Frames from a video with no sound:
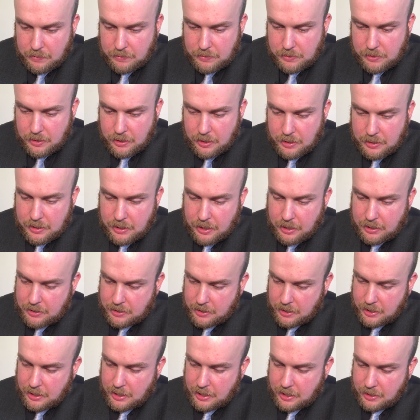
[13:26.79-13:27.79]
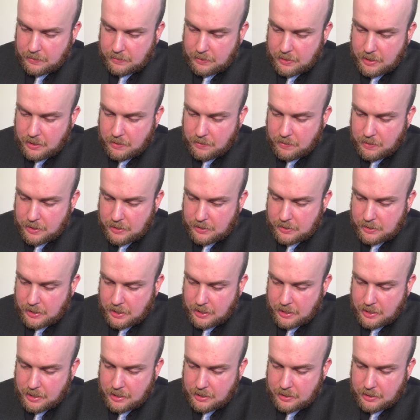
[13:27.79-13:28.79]
So it's actually, yeah, there is
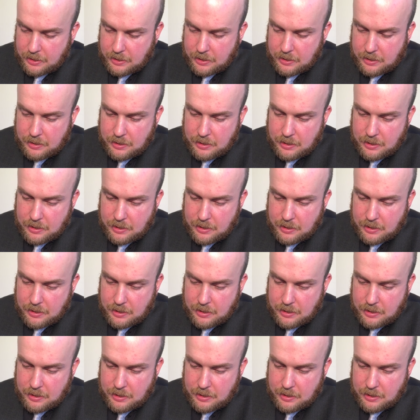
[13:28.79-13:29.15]
another